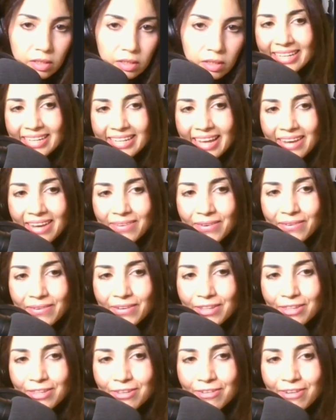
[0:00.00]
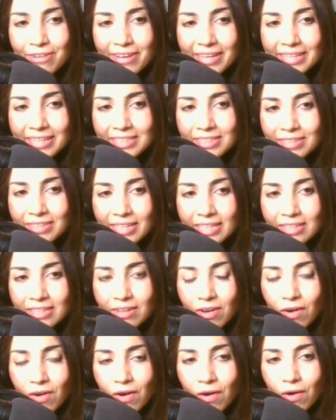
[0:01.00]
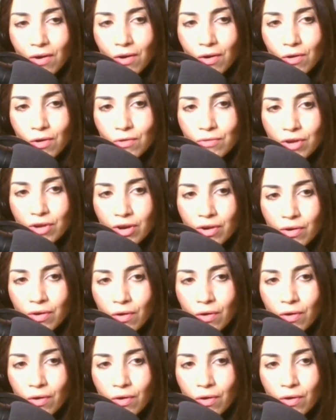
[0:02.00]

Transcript: Now we want to iterate over